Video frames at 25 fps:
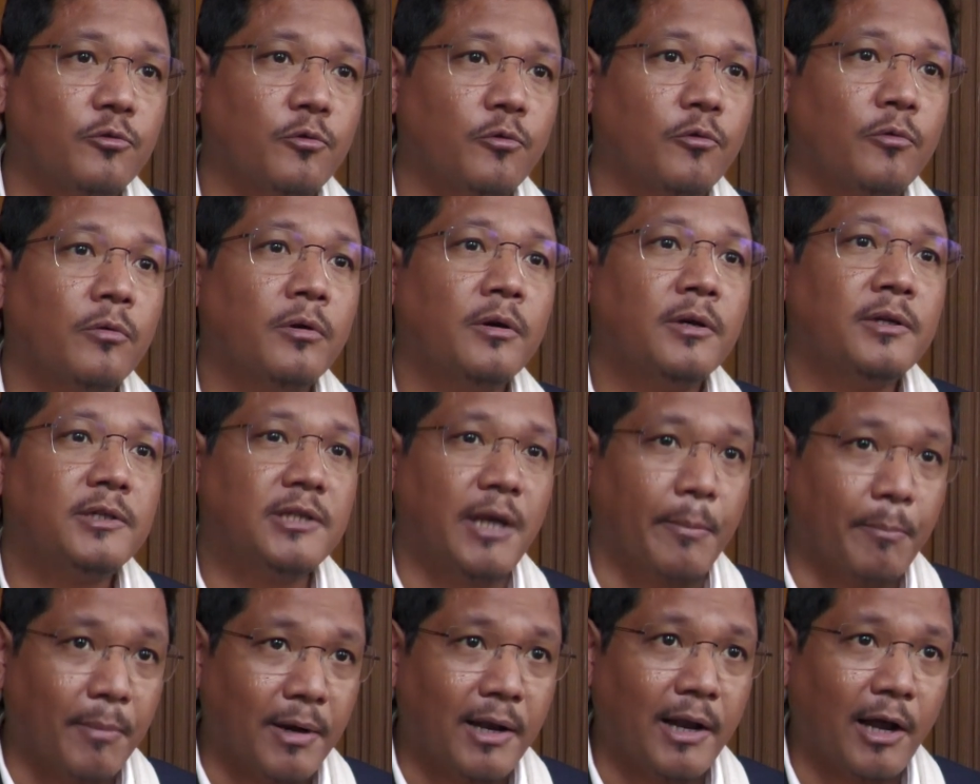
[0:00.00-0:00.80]
to
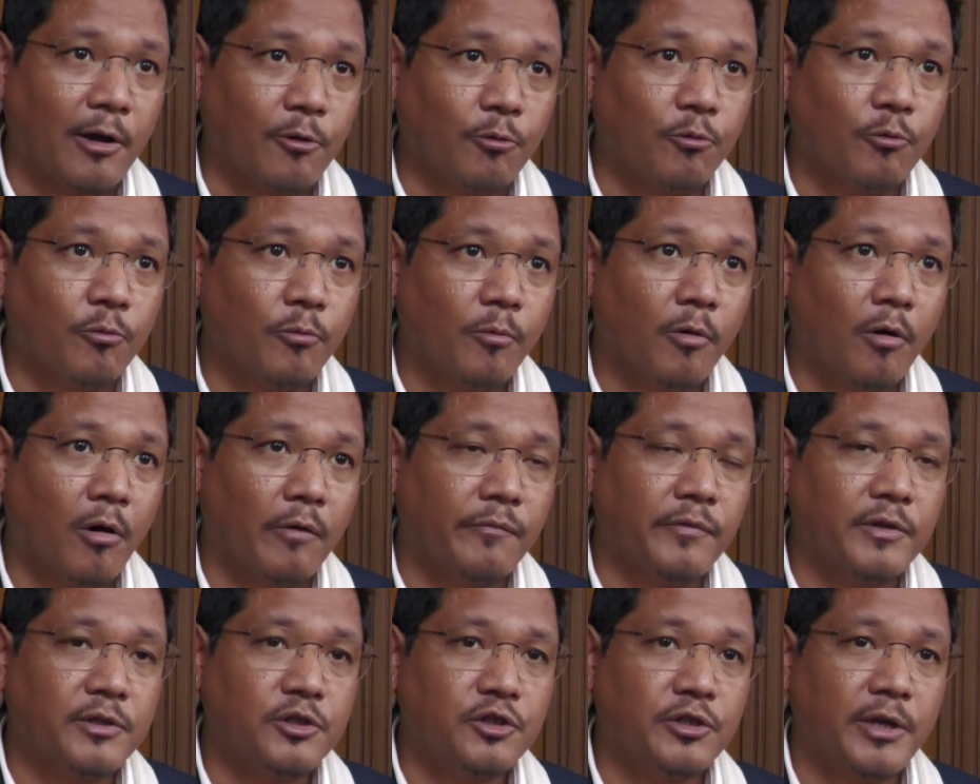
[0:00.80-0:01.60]
Tamil Nadu
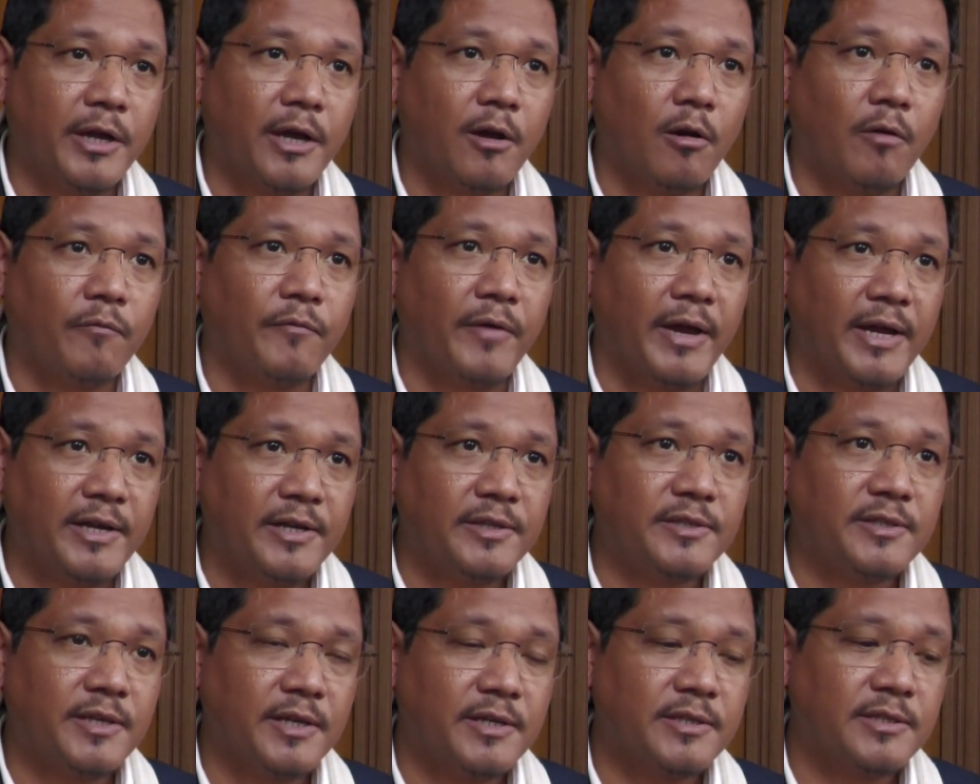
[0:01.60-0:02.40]
of the share of
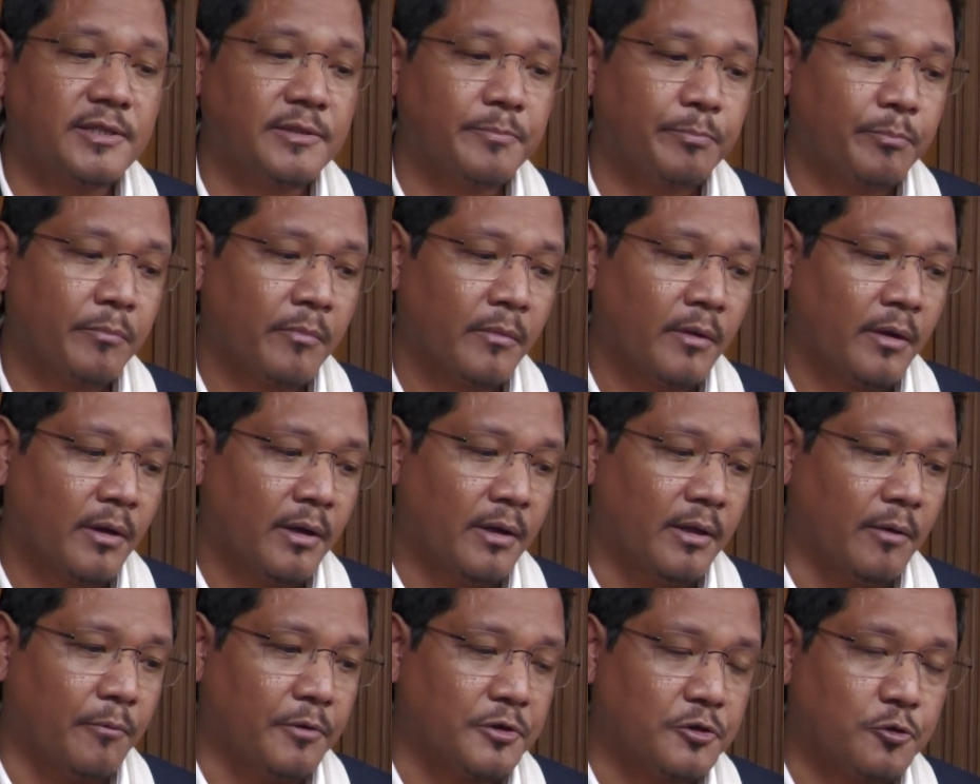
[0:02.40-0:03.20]
86
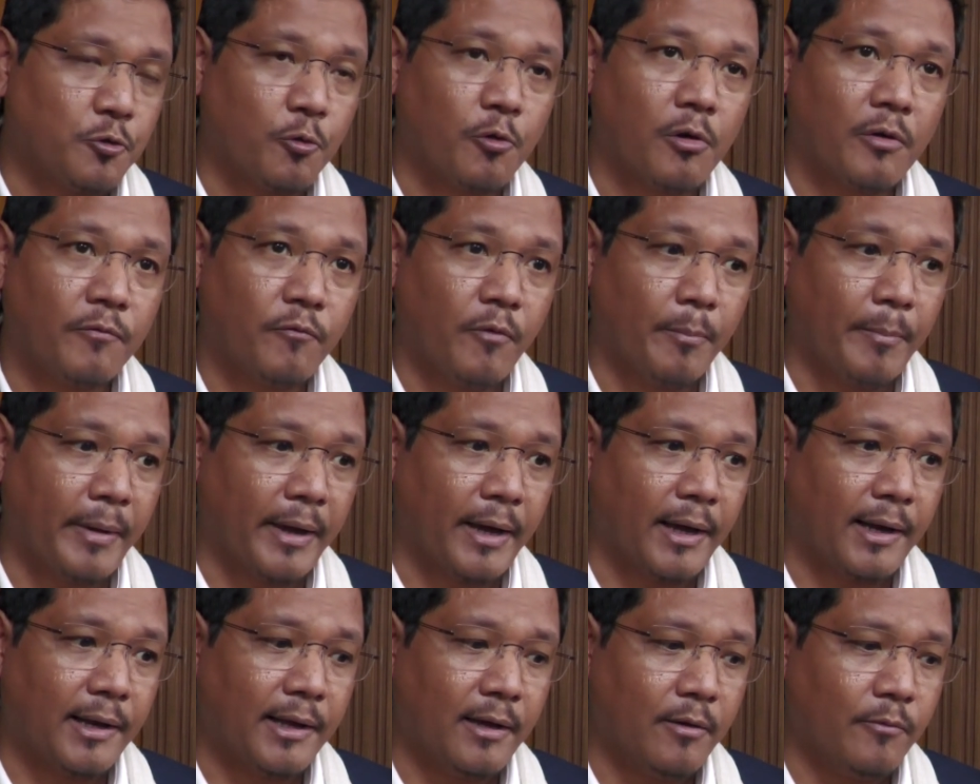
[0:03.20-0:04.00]
that was total for
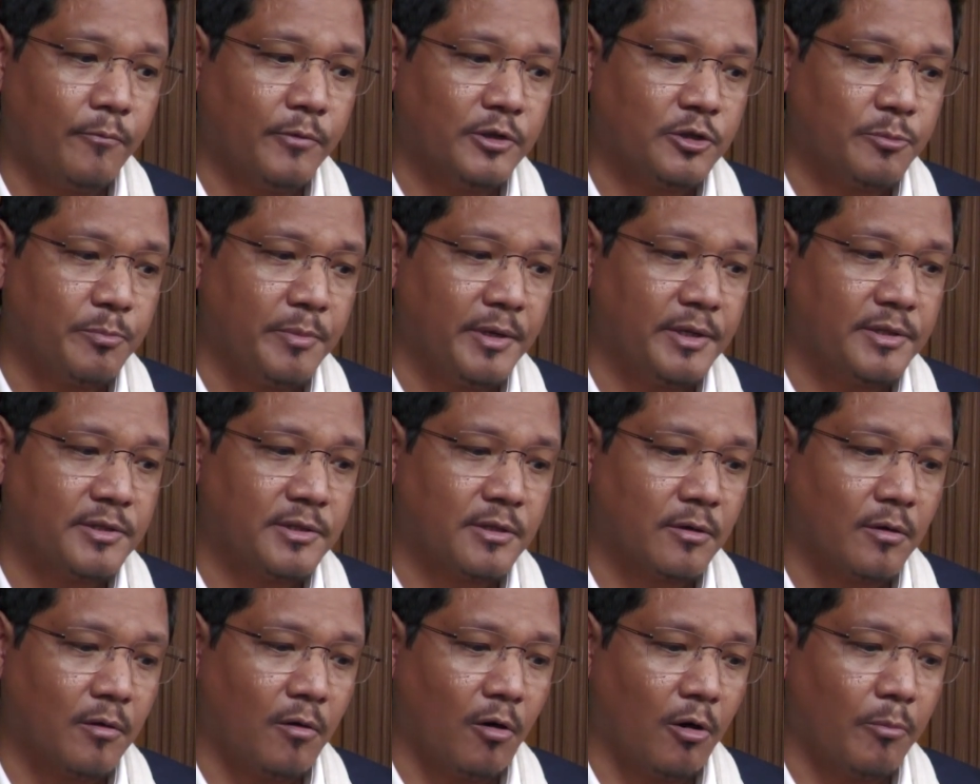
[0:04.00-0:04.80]
Meghalaya, which
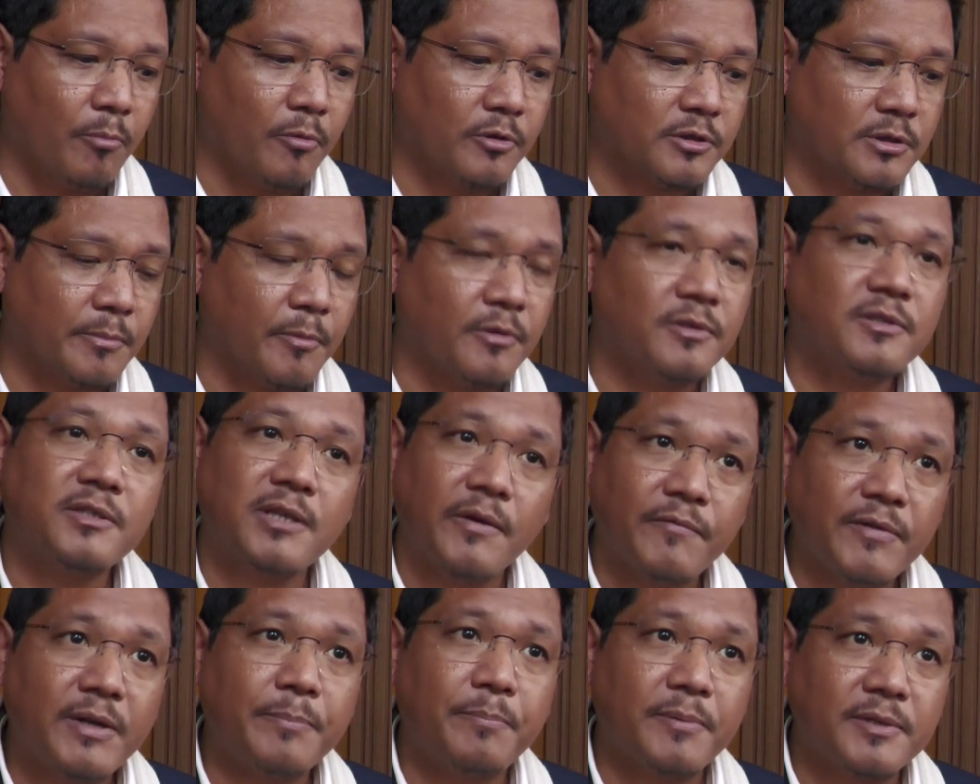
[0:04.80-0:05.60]
means almost about
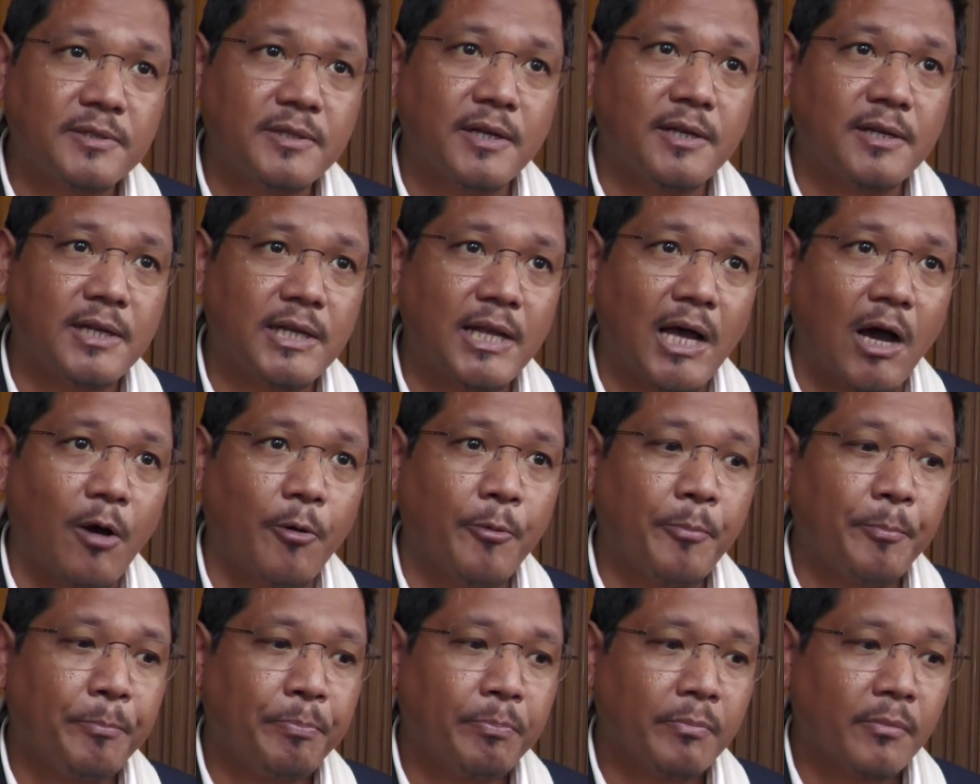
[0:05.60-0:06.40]
70%
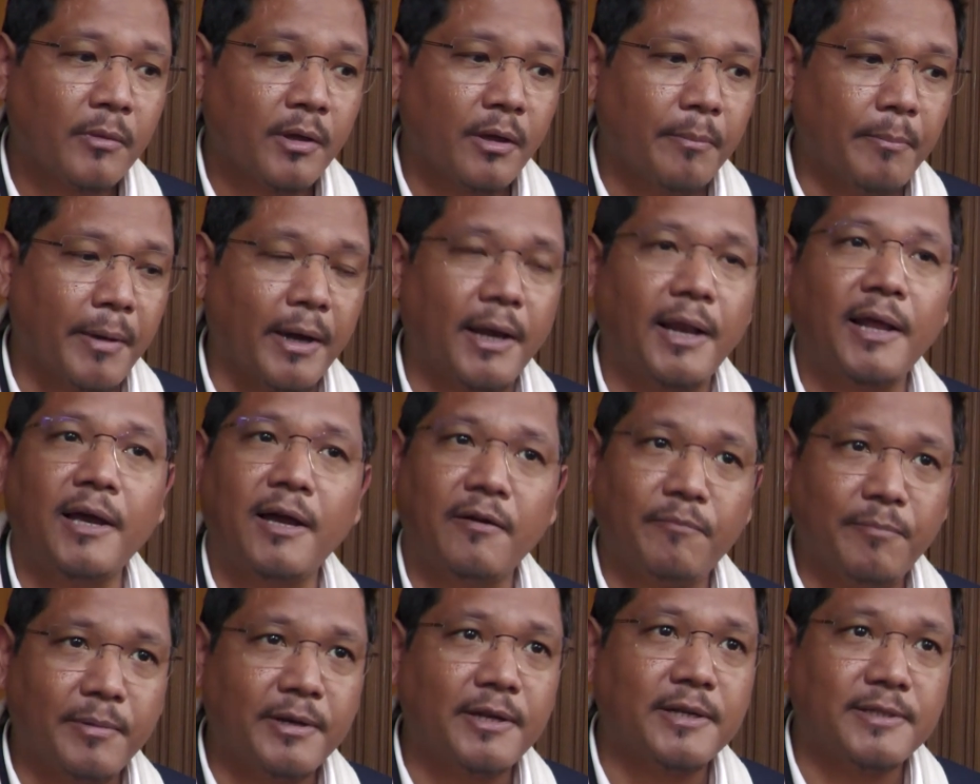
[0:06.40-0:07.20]
now Meghalaya
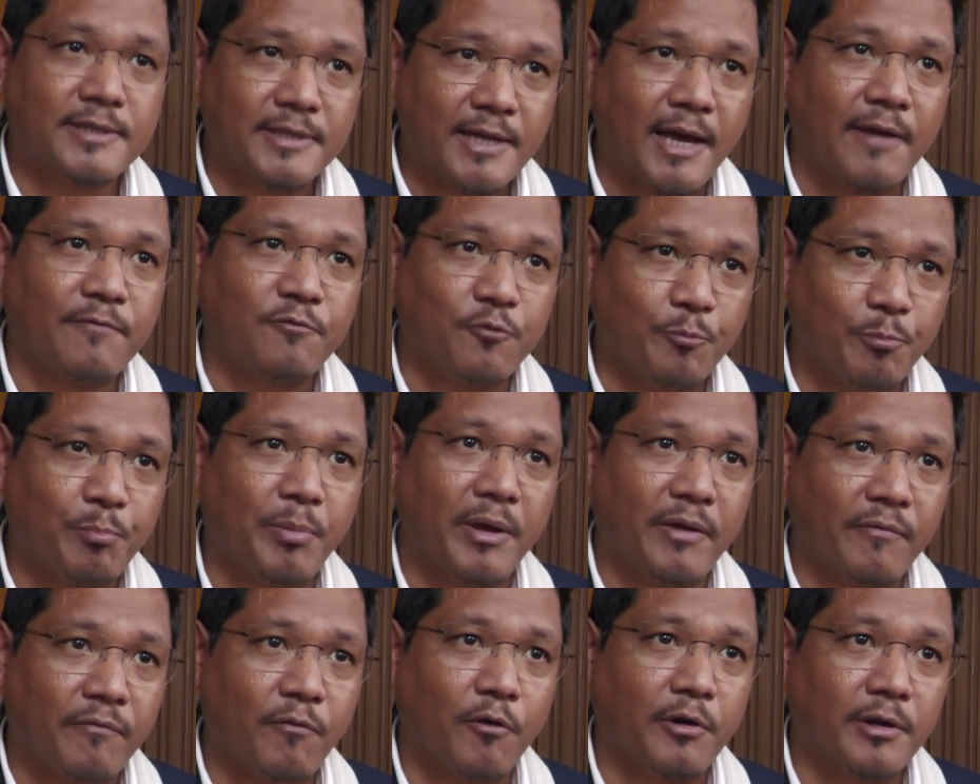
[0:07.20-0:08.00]
government doesn't have to
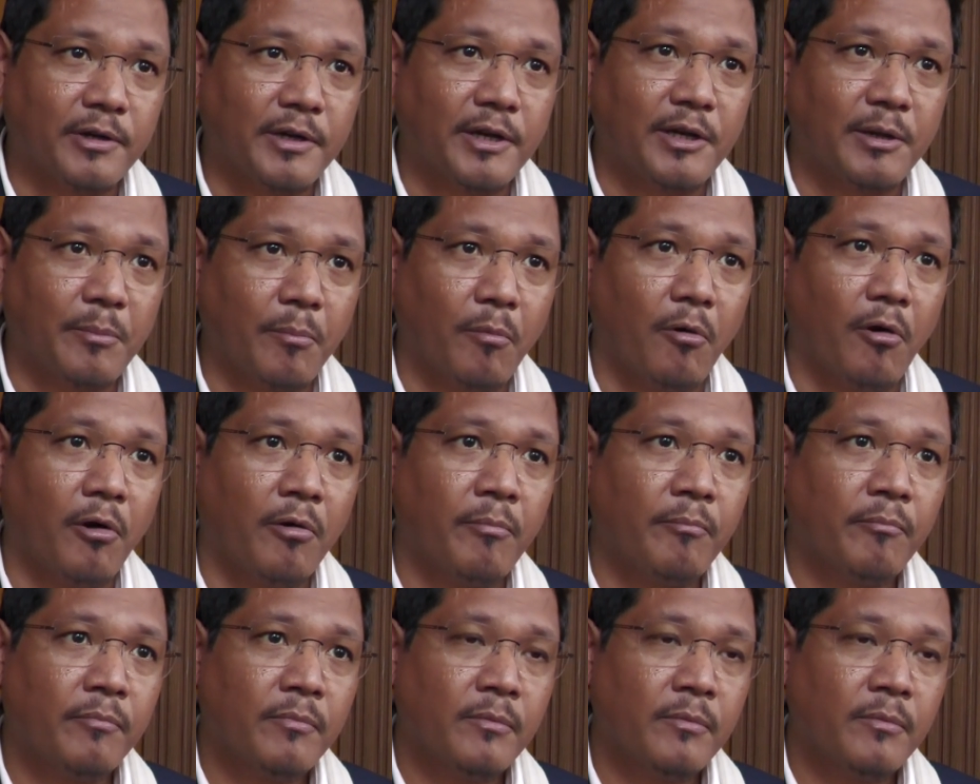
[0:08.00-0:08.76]
pay for it anymore.